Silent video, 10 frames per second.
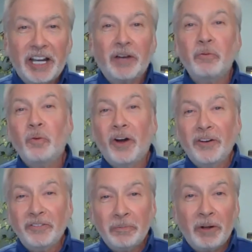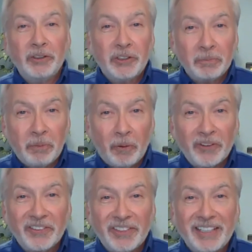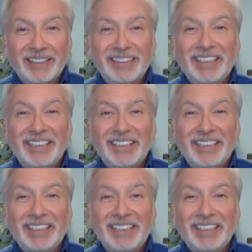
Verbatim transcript: And one of the most important things